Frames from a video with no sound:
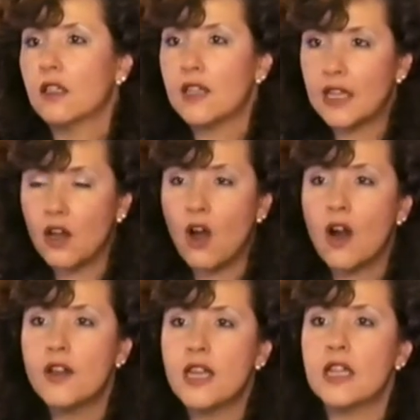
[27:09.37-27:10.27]
that
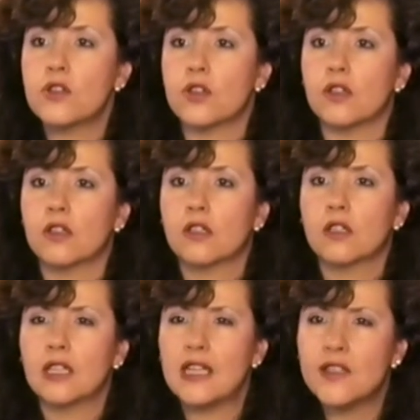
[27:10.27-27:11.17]
our nature
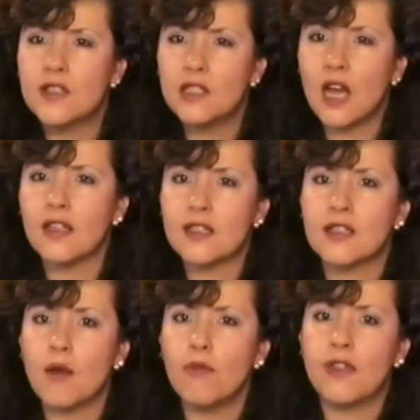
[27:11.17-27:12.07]
is not
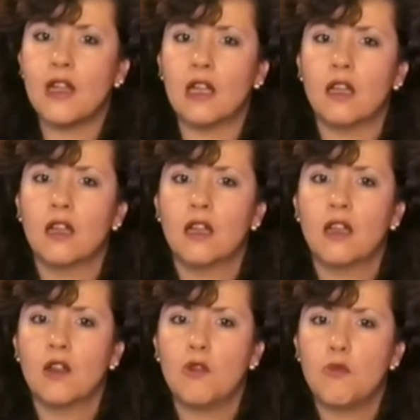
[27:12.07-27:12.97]
something
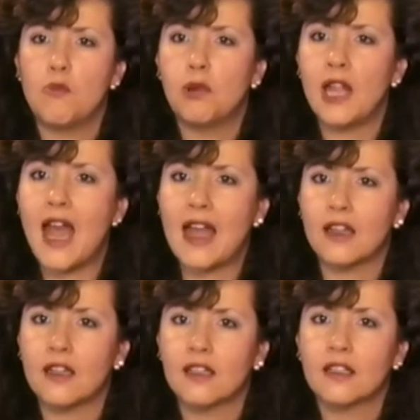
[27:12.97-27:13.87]

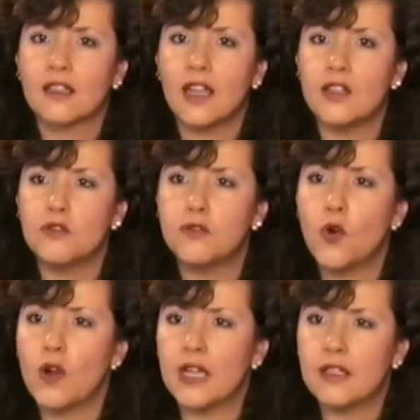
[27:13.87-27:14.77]
black and
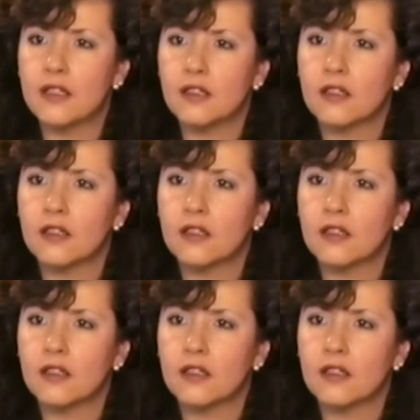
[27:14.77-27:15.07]
void